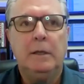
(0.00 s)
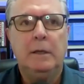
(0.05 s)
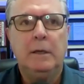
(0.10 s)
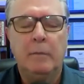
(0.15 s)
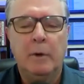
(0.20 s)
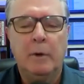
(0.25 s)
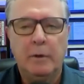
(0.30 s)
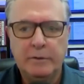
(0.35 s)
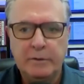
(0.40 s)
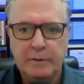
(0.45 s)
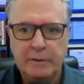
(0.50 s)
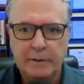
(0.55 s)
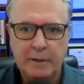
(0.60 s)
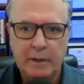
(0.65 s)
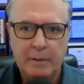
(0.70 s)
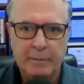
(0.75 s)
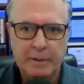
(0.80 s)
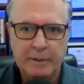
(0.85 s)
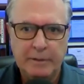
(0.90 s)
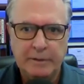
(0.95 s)
most of the
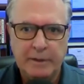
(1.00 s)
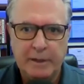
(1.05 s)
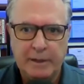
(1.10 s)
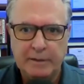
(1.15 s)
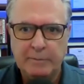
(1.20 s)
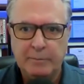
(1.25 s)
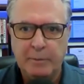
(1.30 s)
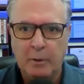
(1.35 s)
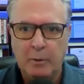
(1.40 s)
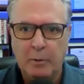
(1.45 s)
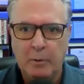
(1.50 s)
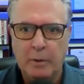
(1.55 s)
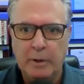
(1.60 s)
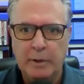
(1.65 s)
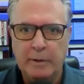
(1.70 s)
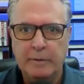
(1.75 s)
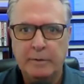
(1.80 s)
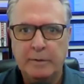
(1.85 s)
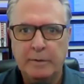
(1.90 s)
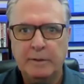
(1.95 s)
companies that I spoke
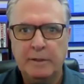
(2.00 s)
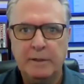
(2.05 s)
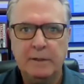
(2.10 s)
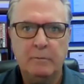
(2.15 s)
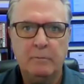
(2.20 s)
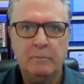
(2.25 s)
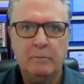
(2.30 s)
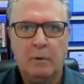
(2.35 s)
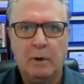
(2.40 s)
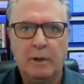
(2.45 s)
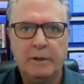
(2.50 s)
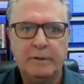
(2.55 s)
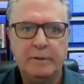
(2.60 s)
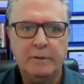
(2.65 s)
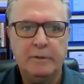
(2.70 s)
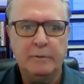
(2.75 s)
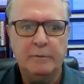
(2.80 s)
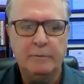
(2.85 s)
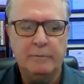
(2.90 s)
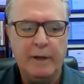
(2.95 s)
with didn't want
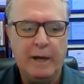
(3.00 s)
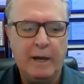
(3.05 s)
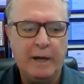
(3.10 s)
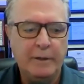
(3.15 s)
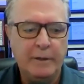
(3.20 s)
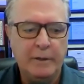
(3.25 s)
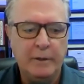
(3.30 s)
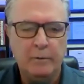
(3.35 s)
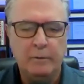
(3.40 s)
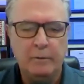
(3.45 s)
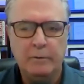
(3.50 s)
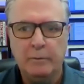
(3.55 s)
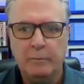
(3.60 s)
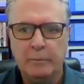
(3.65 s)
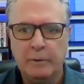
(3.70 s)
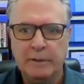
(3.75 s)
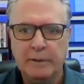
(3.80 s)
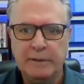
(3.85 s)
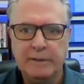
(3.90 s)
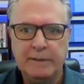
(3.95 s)
to value the
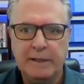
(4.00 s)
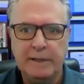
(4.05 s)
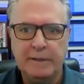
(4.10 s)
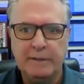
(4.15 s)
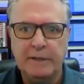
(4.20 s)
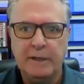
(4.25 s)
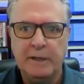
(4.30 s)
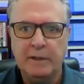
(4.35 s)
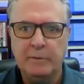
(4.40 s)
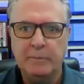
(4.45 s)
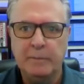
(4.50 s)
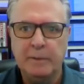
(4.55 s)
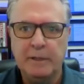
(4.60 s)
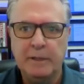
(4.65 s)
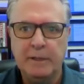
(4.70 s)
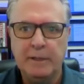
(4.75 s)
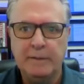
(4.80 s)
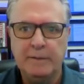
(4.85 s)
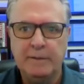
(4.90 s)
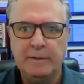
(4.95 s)
real estate sales
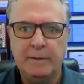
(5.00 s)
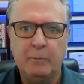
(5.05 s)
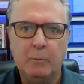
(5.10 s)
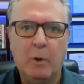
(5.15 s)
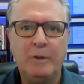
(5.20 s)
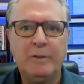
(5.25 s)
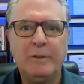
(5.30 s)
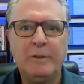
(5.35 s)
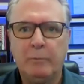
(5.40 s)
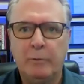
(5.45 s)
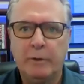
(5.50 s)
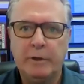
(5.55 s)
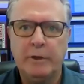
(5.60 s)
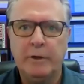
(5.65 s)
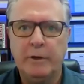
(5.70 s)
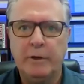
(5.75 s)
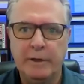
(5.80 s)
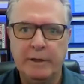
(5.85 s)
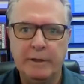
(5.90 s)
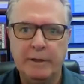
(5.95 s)
because it wasn't
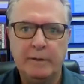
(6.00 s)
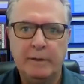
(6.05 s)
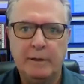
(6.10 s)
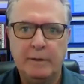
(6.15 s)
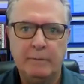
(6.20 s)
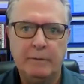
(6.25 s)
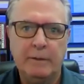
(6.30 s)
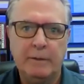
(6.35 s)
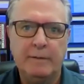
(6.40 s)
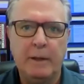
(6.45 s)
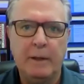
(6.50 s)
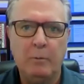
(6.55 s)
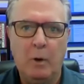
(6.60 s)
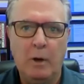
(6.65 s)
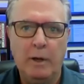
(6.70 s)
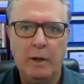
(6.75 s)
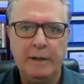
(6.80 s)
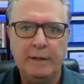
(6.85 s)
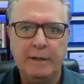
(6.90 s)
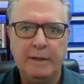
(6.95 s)
recurring. They
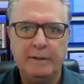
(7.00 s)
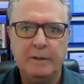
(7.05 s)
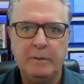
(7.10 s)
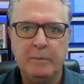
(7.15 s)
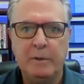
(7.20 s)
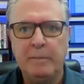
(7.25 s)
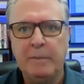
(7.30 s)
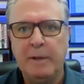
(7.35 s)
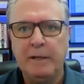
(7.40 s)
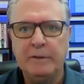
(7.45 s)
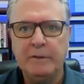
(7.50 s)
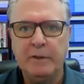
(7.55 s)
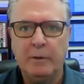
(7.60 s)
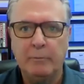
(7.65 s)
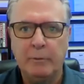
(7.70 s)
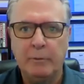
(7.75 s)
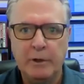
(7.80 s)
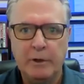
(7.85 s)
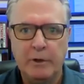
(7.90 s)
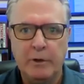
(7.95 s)
wanted it to be based
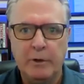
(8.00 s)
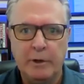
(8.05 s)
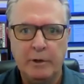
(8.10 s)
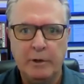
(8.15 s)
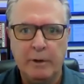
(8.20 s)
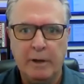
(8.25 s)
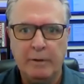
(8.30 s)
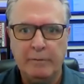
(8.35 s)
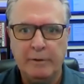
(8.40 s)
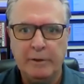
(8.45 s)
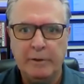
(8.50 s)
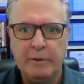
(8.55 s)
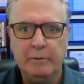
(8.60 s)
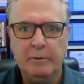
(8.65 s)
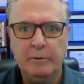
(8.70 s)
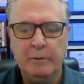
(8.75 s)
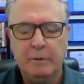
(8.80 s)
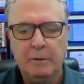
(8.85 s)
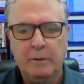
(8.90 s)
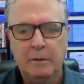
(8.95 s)
on recurring revenue.
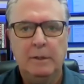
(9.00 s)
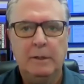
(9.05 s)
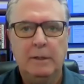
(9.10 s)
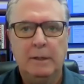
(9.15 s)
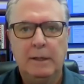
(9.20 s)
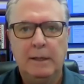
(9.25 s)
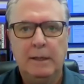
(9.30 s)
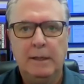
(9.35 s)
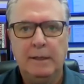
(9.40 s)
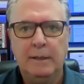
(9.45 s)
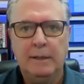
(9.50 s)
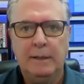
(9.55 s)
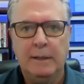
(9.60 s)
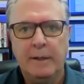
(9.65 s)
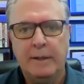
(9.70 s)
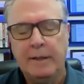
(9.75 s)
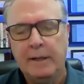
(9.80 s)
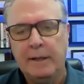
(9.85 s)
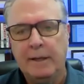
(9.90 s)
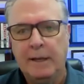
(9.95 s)
And
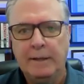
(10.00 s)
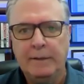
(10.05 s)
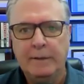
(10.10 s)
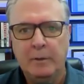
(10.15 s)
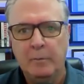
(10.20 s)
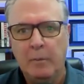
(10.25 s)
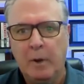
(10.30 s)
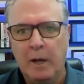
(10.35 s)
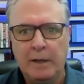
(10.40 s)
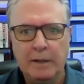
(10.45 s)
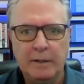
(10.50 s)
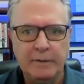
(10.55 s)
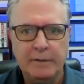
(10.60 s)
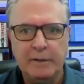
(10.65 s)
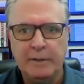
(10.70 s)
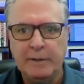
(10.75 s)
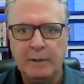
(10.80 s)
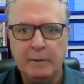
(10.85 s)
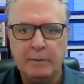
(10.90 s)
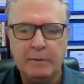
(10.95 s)
then they had their models
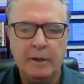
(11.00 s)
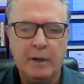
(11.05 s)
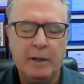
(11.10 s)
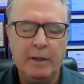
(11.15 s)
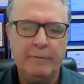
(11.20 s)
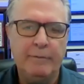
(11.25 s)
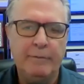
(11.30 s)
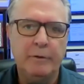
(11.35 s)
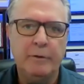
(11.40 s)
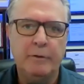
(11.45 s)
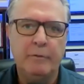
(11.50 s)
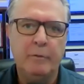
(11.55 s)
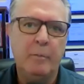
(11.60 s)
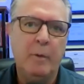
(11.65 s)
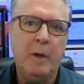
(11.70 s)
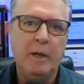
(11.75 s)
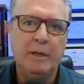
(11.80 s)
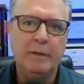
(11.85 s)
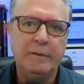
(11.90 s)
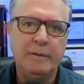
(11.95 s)
that they all have their different
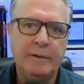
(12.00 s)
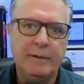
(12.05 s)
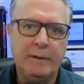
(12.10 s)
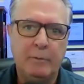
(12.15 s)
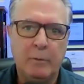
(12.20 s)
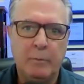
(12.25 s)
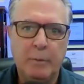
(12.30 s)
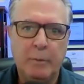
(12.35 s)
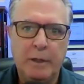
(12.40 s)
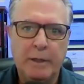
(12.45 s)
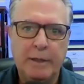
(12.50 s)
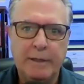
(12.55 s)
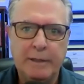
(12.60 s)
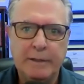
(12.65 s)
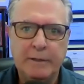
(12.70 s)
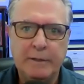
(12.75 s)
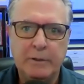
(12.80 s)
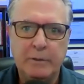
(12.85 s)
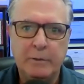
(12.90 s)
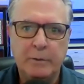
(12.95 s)
models that they would plug it
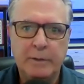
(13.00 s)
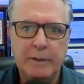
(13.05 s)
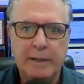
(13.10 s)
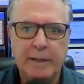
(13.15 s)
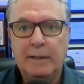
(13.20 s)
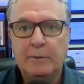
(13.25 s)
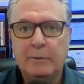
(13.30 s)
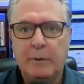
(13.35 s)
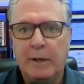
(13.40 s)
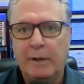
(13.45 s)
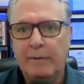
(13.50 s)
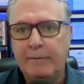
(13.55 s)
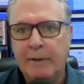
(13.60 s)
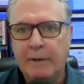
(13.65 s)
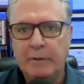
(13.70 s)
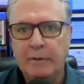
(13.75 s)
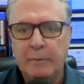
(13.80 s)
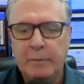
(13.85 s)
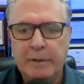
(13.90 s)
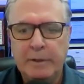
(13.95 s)
into. And that's what I
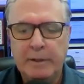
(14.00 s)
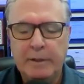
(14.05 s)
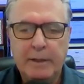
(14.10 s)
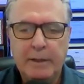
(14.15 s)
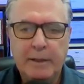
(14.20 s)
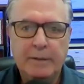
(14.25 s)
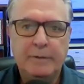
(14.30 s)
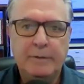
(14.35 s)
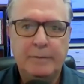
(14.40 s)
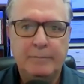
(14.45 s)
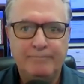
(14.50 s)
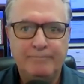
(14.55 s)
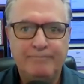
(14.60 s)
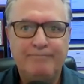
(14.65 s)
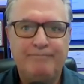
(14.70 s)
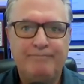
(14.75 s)
found to be the case.